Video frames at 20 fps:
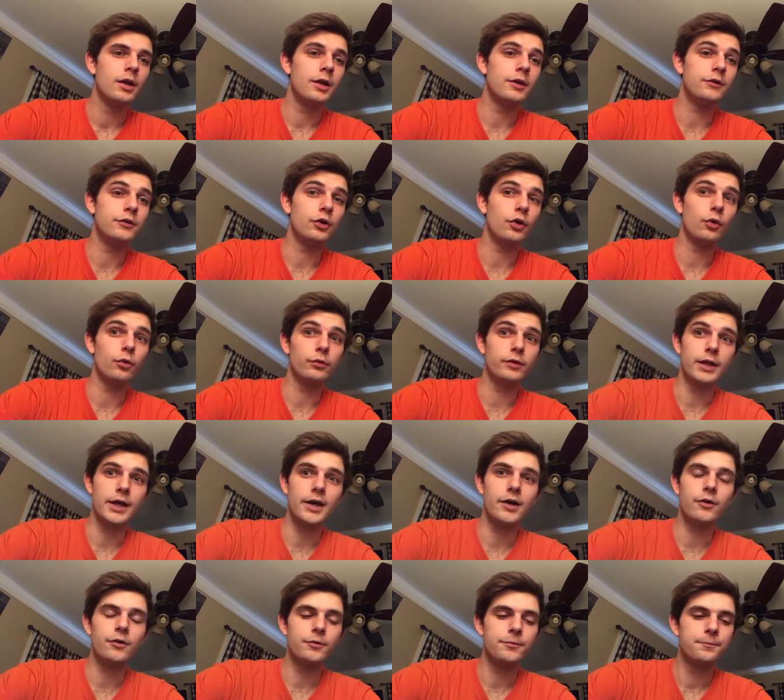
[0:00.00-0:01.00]
until
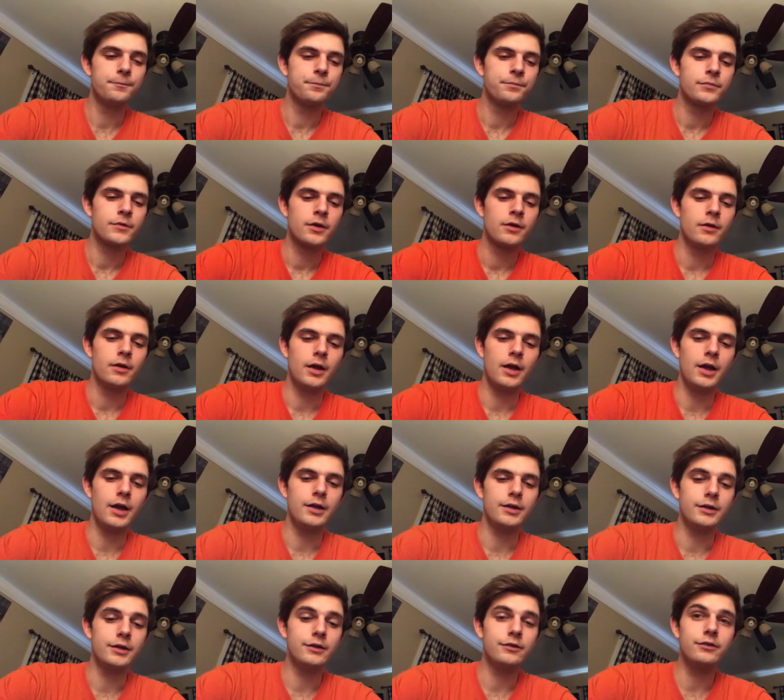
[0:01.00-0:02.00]
now
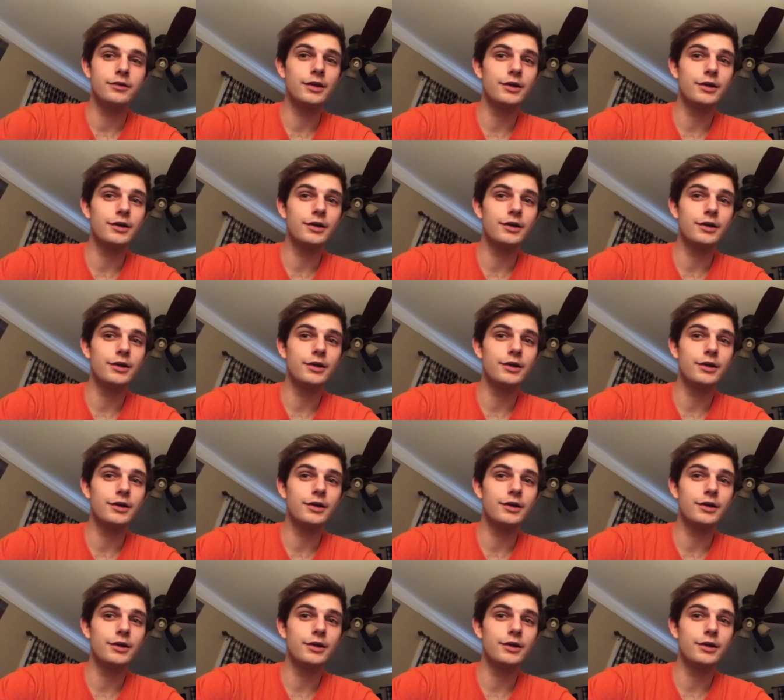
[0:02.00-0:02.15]
and his